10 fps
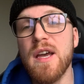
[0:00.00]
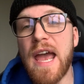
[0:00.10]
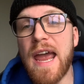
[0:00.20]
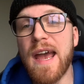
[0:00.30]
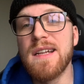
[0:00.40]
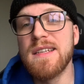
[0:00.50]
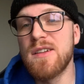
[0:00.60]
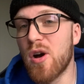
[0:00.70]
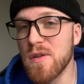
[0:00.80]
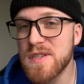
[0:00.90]
and it
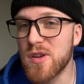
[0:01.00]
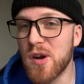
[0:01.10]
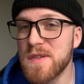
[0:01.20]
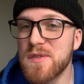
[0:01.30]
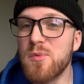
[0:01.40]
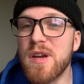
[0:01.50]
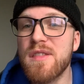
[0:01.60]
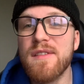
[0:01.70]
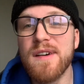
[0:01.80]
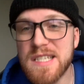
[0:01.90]
all starts
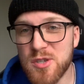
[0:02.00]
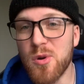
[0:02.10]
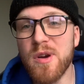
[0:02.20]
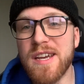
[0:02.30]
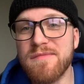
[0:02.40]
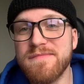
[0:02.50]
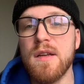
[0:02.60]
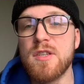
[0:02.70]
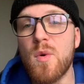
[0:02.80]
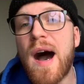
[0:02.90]
with a story.
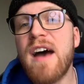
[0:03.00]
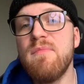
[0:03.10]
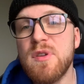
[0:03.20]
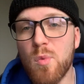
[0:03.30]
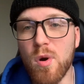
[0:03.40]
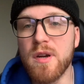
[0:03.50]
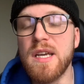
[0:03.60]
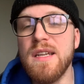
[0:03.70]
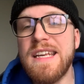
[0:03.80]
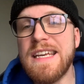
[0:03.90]
So I've been
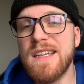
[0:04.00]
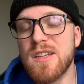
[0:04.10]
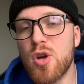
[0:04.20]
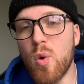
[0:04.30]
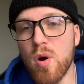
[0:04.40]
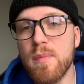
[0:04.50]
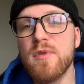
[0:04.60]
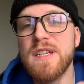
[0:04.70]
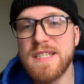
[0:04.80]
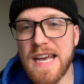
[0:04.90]
working in
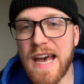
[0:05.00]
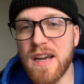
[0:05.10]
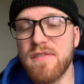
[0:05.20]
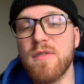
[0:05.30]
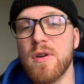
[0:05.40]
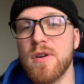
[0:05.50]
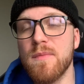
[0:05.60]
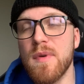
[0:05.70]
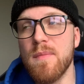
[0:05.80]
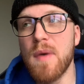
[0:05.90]
corporate tech for
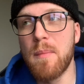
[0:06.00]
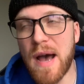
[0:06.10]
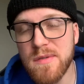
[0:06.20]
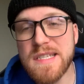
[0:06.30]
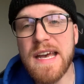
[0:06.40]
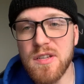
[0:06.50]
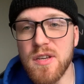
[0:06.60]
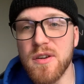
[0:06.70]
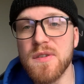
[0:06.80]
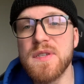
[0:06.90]
about 10
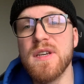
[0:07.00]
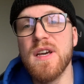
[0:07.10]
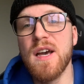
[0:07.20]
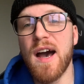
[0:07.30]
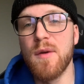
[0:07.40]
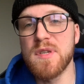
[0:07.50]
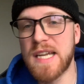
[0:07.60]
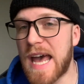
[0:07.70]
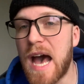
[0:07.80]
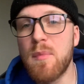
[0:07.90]
years. I was
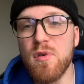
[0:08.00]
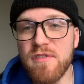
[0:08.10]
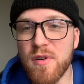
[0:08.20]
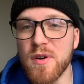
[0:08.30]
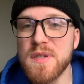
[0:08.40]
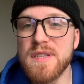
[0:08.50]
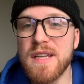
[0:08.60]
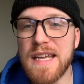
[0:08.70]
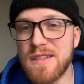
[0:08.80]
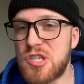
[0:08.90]
at Apple first,
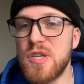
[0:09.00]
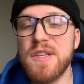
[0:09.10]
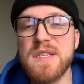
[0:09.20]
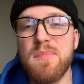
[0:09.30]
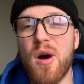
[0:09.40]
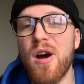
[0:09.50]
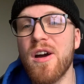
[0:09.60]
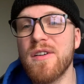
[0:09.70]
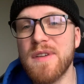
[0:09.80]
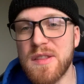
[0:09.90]
at the Genius
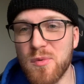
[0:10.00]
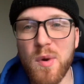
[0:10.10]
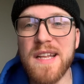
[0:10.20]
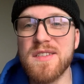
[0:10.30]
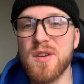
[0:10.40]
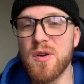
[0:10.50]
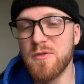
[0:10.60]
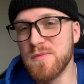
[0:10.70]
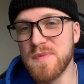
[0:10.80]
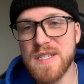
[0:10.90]
Bar, in the red
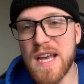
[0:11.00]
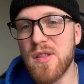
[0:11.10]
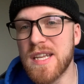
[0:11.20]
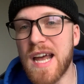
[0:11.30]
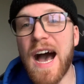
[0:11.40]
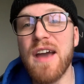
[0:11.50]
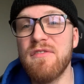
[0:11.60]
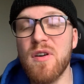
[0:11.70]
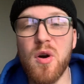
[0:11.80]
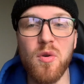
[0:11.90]
zone, selling
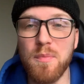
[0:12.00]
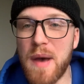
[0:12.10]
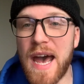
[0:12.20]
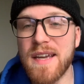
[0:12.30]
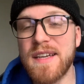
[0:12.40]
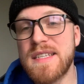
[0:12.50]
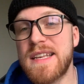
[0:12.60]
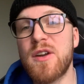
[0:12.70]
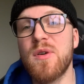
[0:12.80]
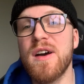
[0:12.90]
iPhone, Mac,
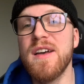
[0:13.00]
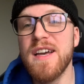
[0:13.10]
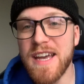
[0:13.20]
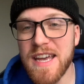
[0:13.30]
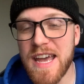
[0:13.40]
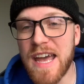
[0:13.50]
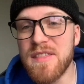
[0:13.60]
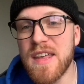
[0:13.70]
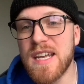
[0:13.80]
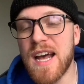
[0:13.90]
etc.
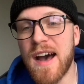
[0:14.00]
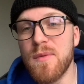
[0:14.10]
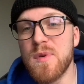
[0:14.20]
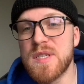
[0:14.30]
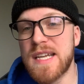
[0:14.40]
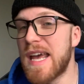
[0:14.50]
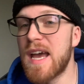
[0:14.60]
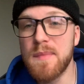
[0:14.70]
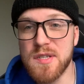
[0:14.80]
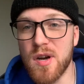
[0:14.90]
And then I was at
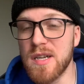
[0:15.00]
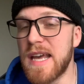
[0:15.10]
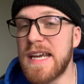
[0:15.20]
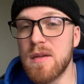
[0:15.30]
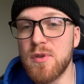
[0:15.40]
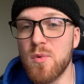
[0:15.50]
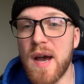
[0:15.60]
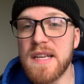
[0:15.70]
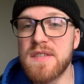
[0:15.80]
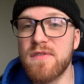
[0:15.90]
Amazon,
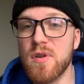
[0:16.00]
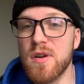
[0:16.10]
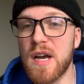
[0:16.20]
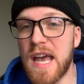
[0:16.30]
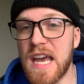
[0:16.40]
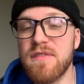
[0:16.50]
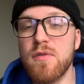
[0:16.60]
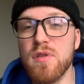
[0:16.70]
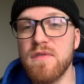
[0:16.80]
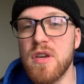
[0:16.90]
AWS, for a
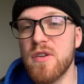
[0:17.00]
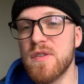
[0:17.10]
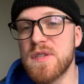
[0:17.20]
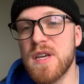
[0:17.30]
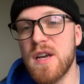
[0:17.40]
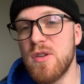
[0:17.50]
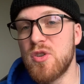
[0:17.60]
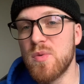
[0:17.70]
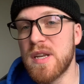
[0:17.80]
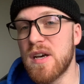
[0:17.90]
handful of years,
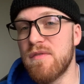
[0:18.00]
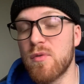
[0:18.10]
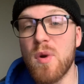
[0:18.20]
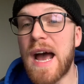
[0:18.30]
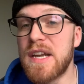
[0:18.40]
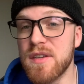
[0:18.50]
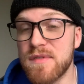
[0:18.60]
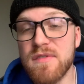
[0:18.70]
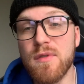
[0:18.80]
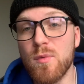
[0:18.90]
doing a variety of
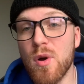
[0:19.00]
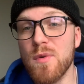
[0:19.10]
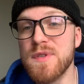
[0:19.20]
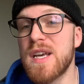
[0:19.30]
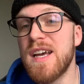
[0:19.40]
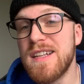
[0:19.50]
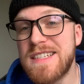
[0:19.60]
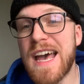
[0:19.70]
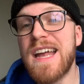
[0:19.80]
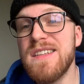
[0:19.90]
different roles.
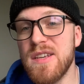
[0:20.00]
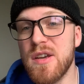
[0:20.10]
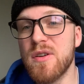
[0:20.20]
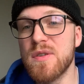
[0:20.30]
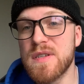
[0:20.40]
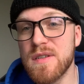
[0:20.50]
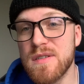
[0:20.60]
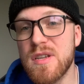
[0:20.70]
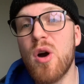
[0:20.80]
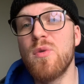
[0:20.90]
10 years
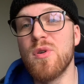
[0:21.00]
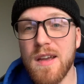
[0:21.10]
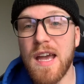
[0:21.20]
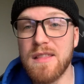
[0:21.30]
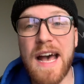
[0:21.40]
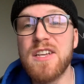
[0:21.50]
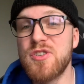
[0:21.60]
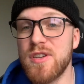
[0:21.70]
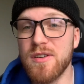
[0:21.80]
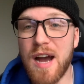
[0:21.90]
total. And
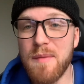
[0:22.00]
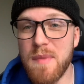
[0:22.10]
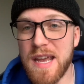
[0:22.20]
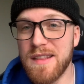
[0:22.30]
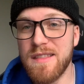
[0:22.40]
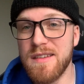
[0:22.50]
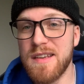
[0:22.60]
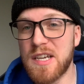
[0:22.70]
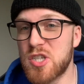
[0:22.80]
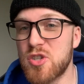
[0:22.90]
last year, I made the
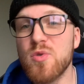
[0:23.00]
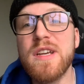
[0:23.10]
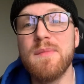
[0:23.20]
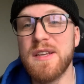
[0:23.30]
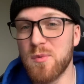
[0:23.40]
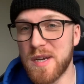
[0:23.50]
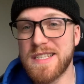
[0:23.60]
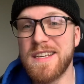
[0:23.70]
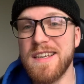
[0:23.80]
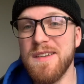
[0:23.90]
extremely
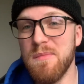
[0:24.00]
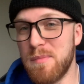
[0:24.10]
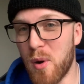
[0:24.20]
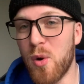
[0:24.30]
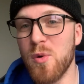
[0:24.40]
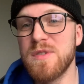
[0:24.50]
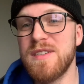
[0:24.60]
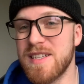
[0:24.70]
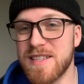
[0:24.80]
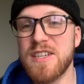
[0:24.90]
risky, bold
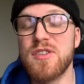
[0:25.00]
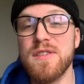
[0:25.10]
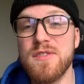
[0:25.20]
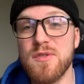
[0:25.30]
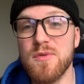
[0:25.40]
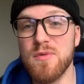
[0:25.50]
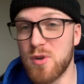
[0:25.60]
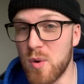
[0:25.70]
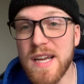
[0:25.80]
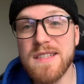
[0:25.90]
decision to
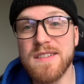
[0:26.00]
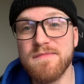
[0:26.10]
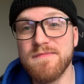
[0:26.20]
quit